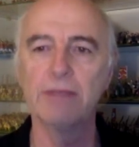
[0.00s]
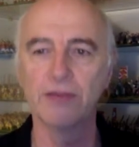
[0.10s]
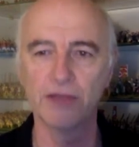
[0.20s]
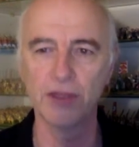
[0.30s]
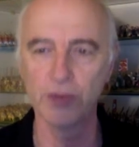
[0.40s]

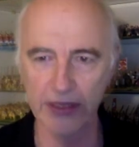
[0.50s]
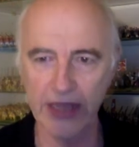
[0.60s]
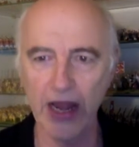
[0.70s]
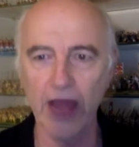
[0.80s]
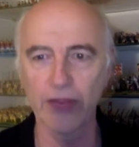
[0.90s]
months using
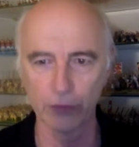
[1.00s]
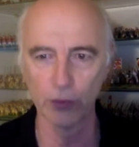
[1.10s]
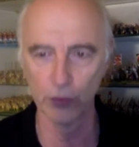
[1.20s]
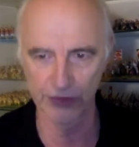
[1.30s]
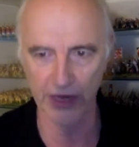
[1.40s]
that other
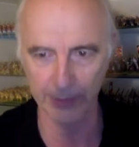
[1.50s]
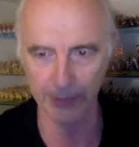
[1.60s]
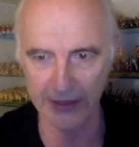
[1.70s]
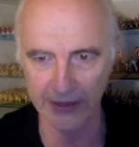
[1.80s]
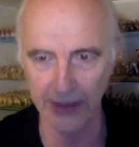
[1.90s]
rule set,
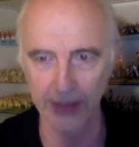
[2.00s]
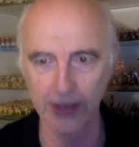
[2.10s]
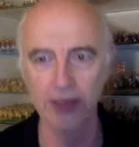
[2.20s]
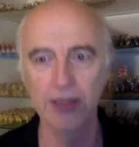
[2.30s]
basically.